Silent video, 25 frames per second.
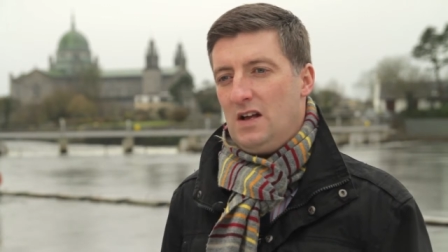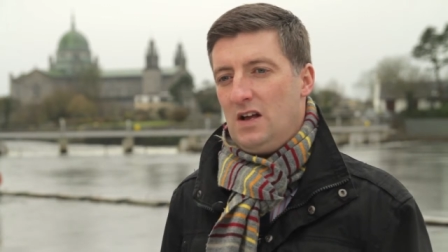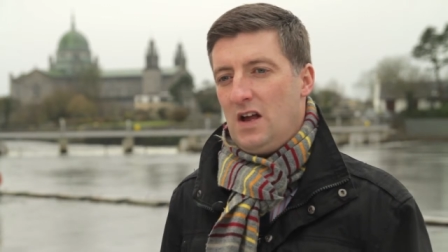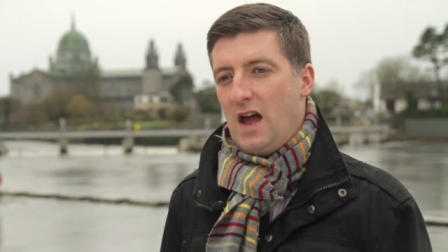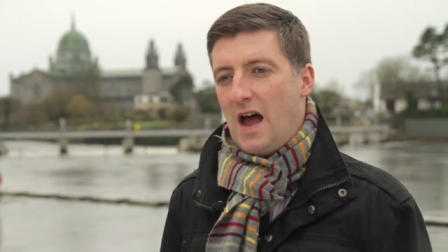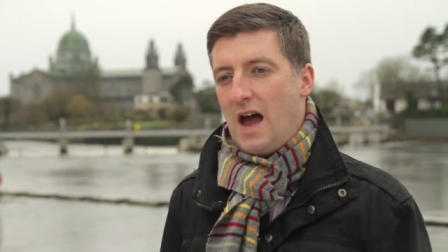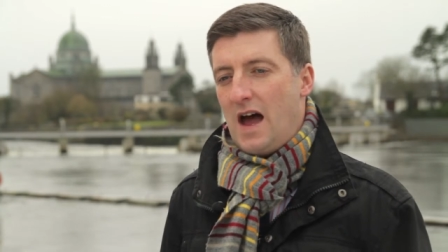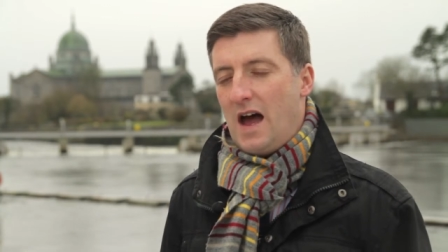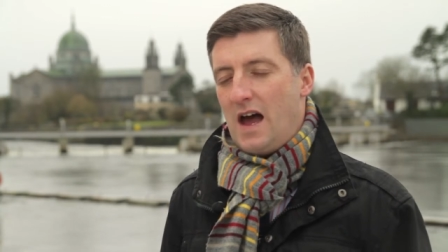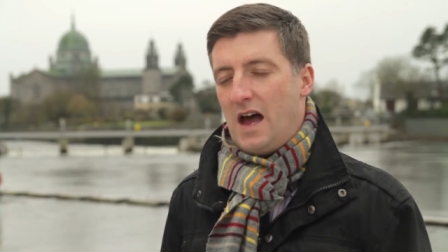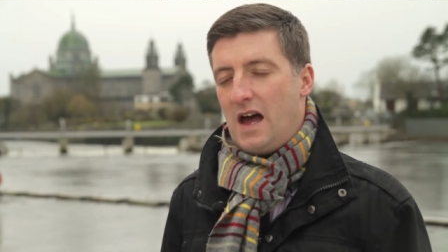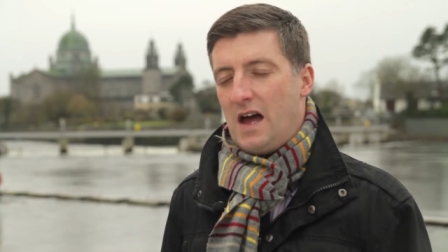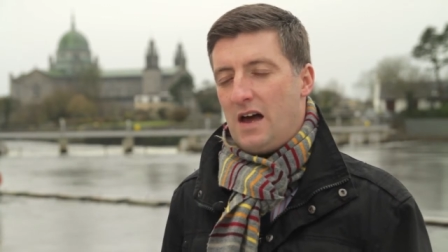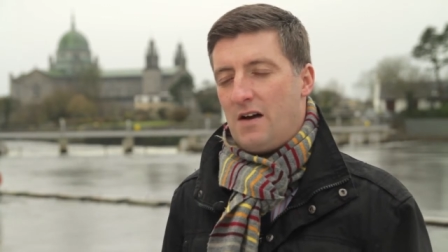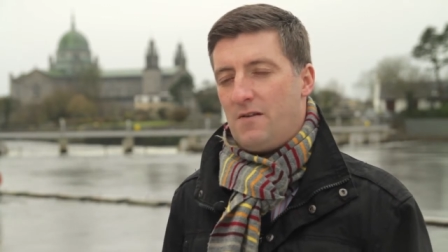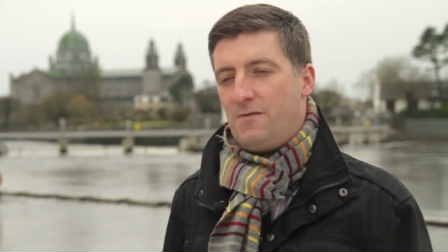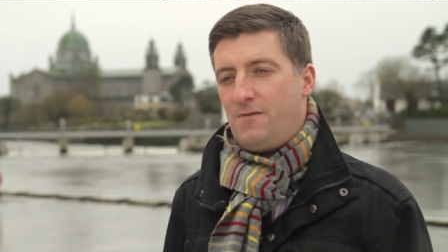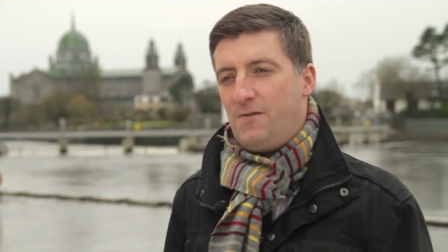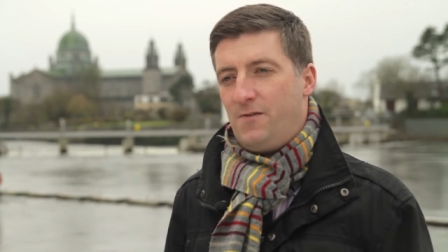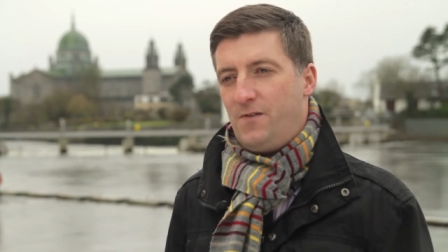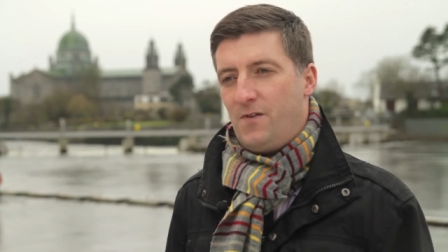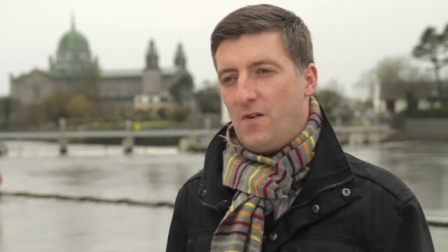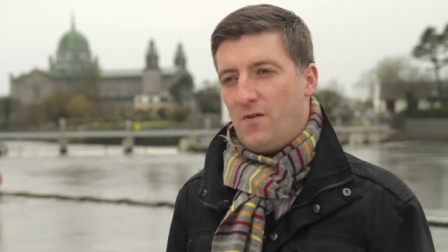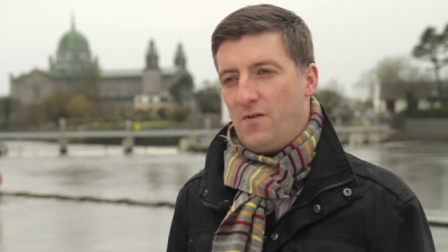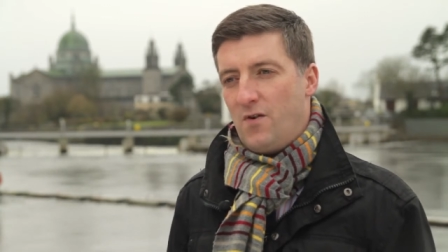uh,
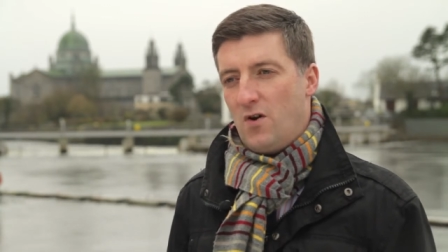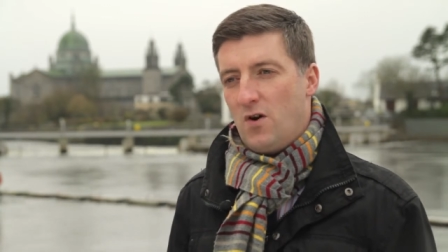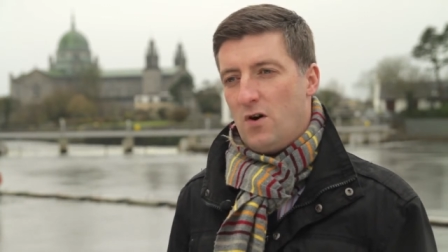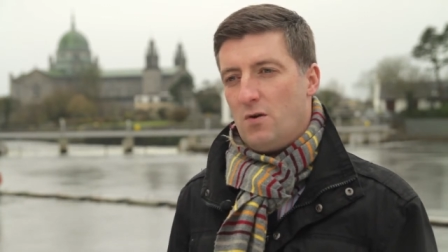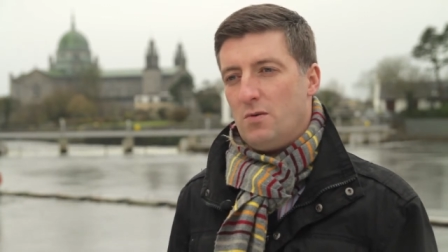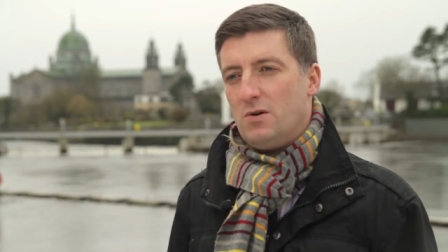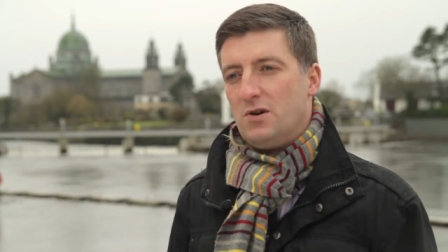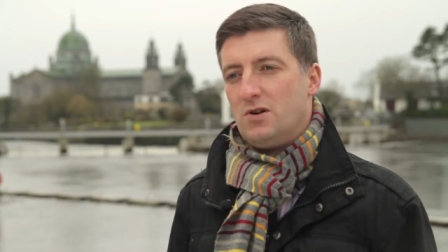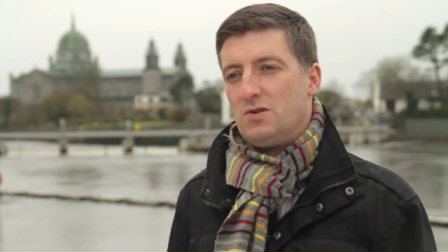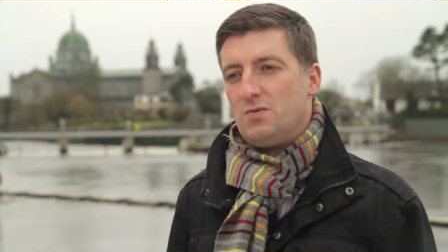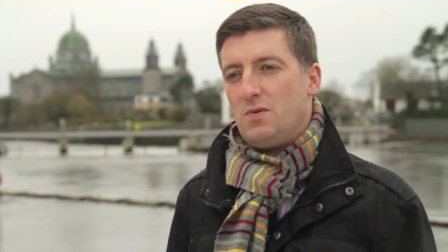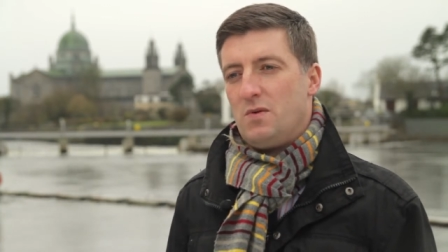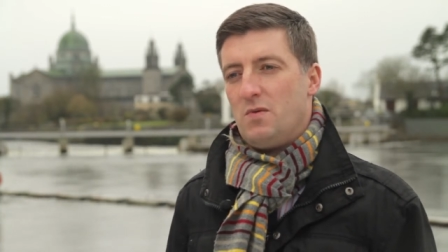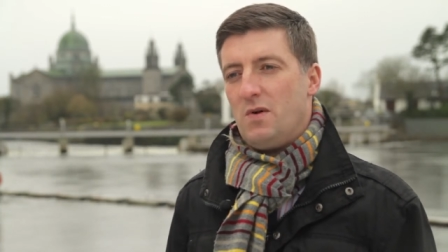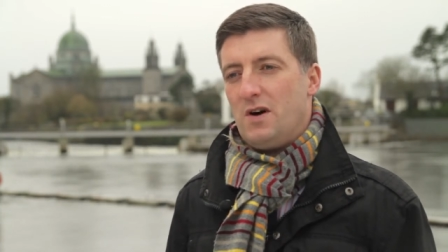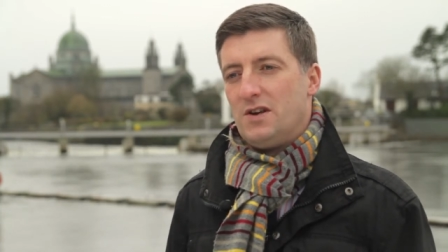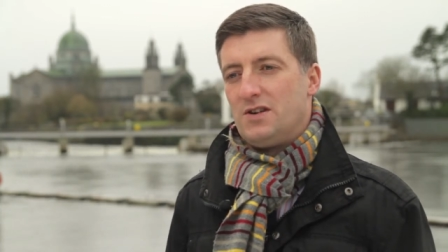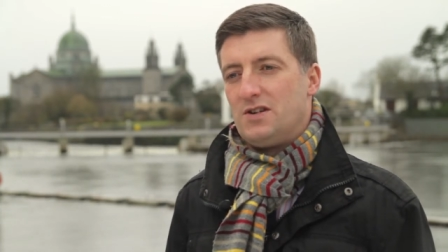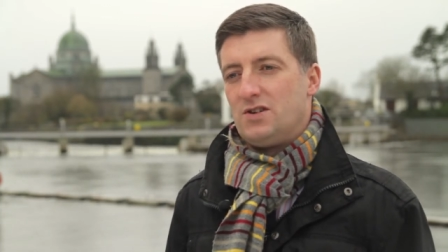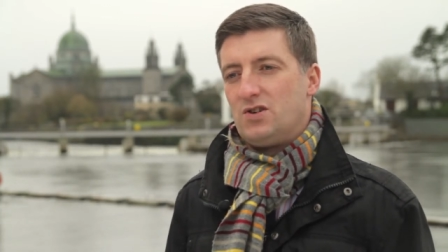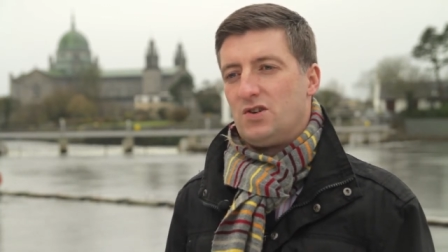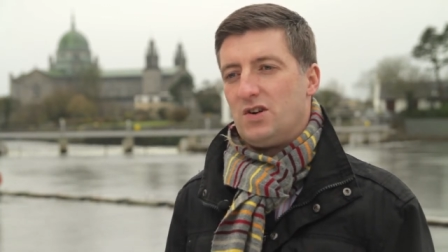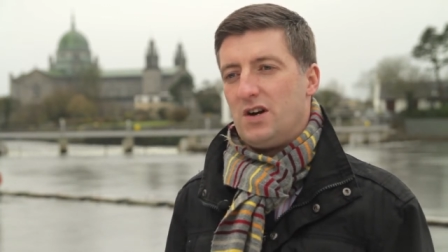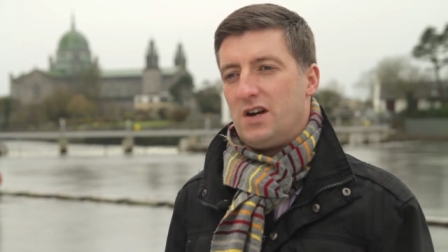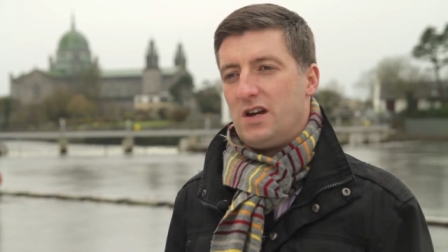forward, we want
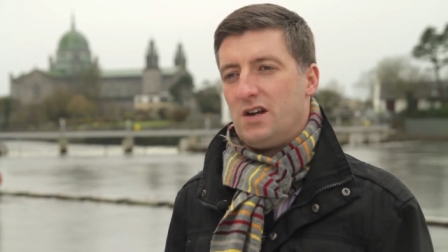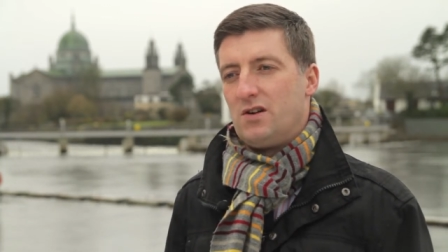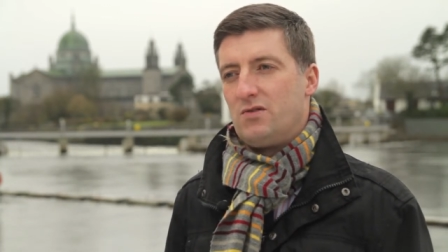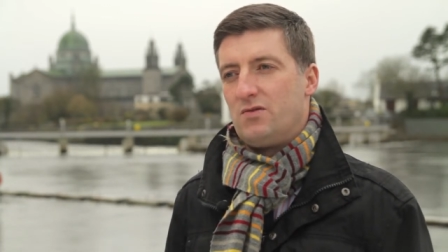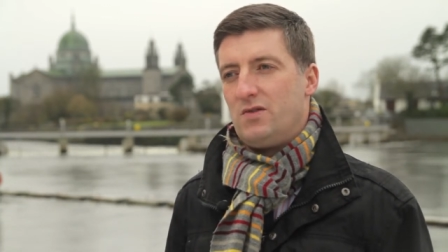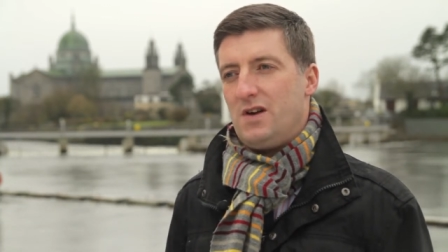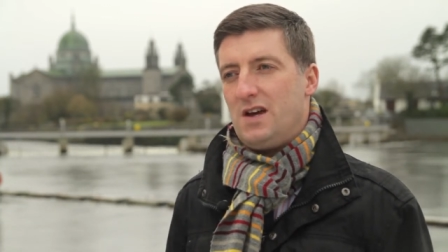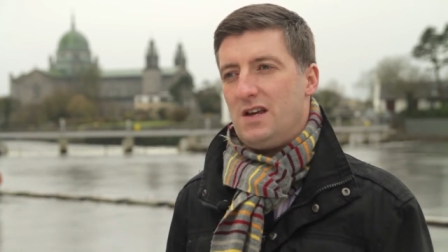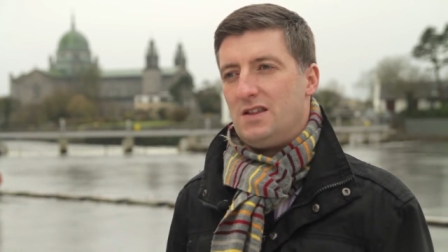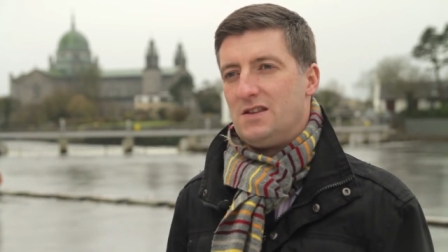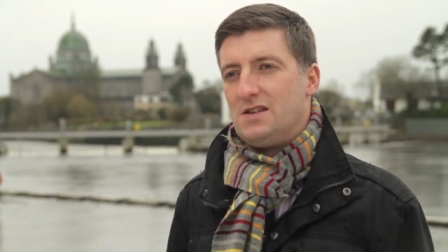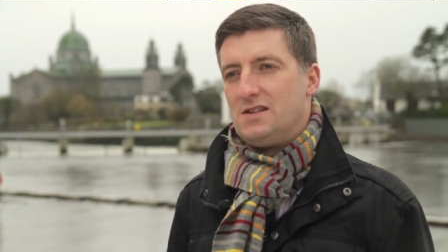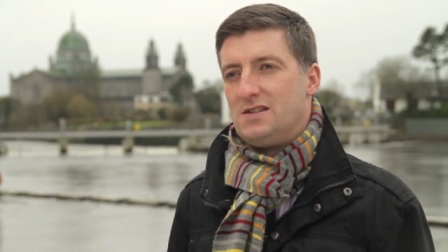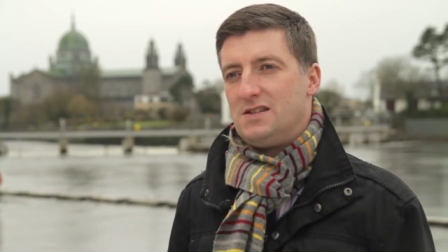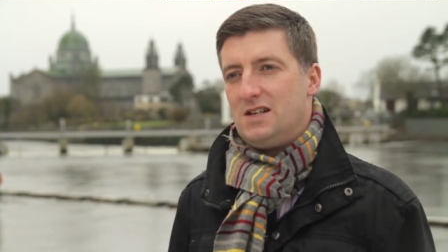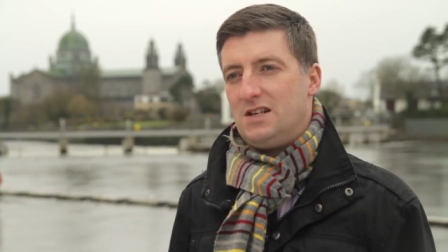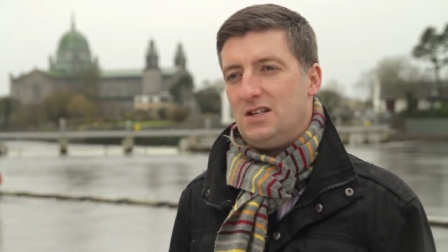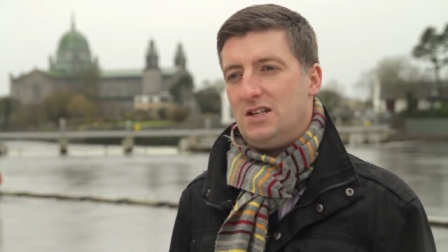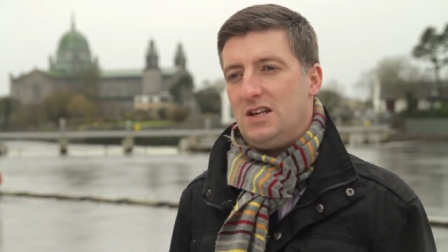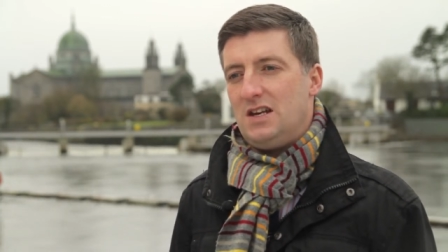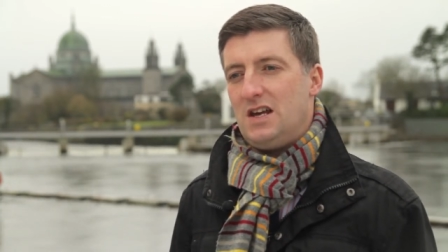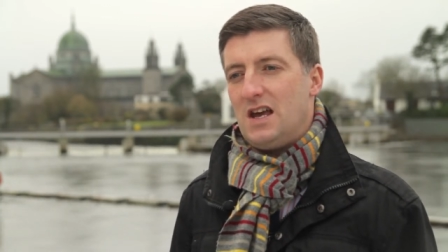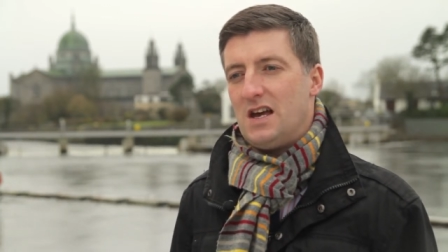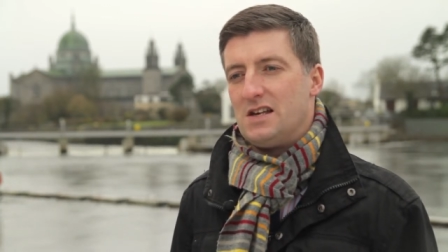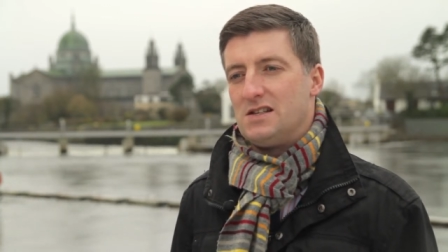to try and create the
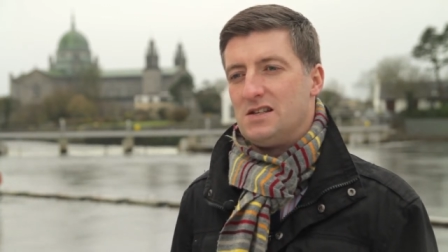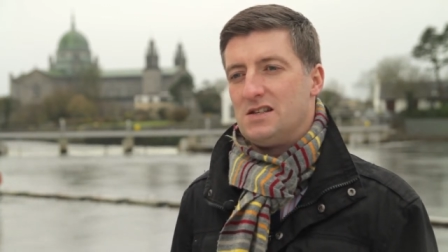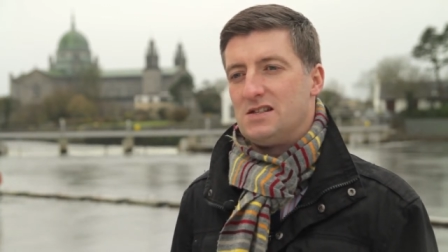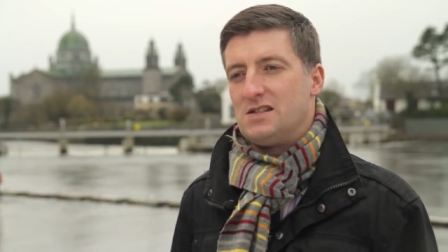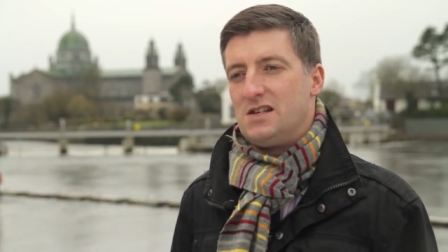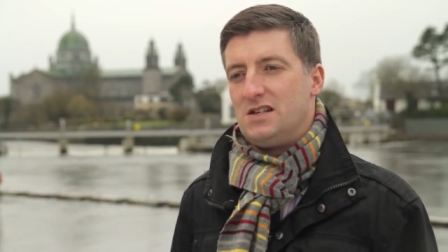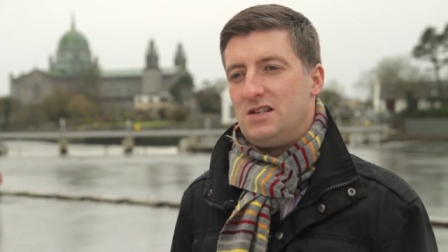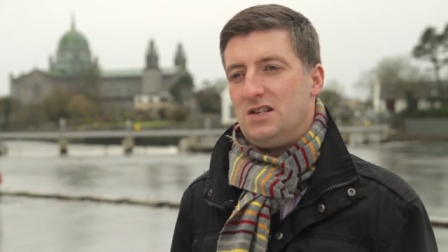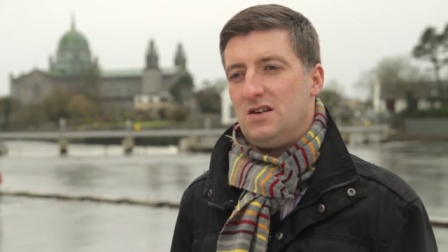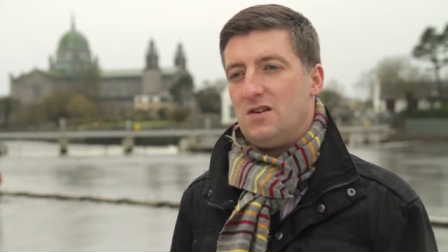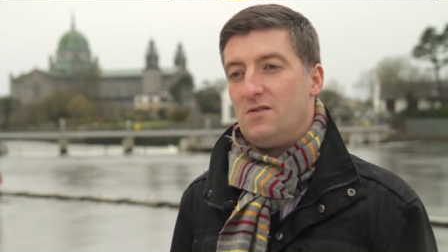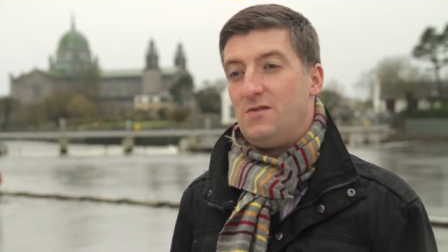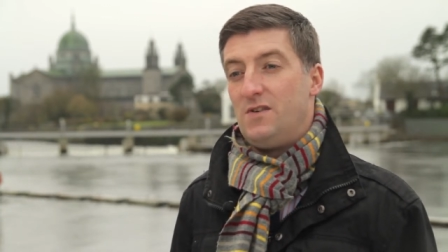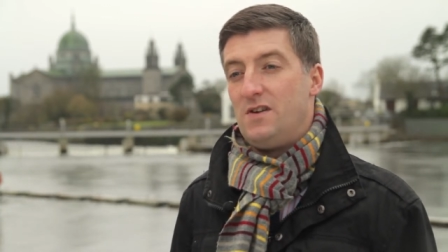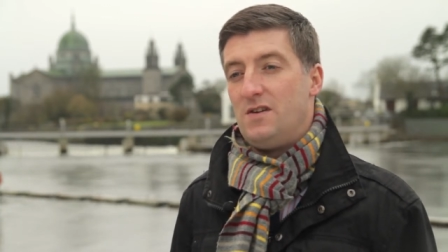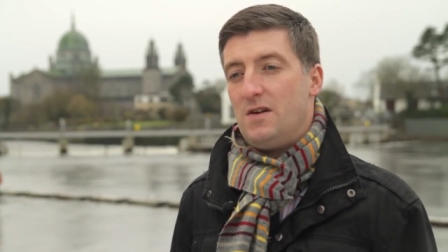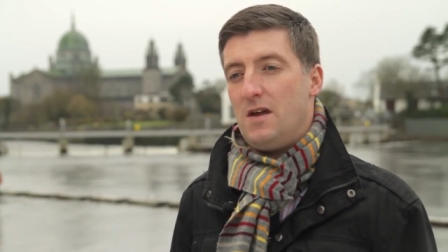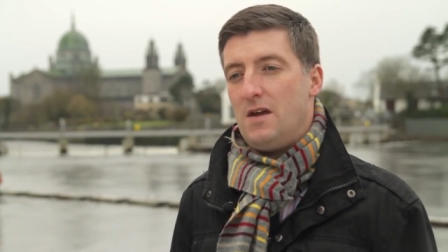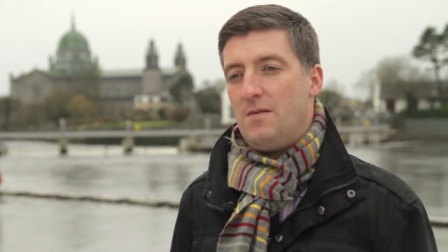city as a city of in